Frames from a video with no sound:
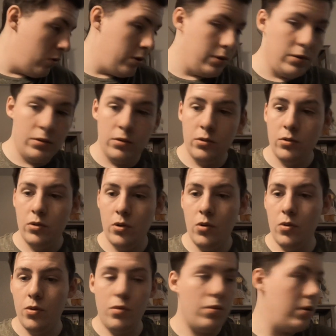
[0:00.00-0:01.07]
1,
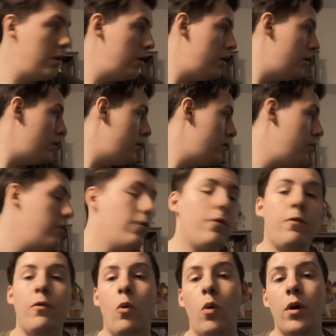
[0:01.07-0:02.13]
2, 3,
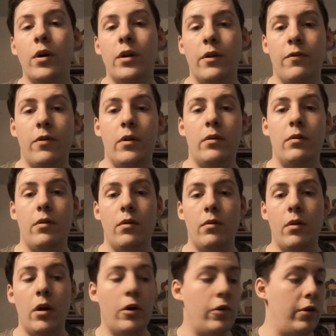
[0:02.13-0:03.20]
4 different
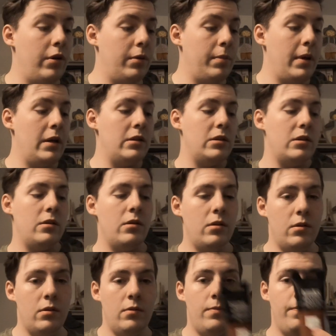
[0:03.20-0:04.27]
acrylic paints.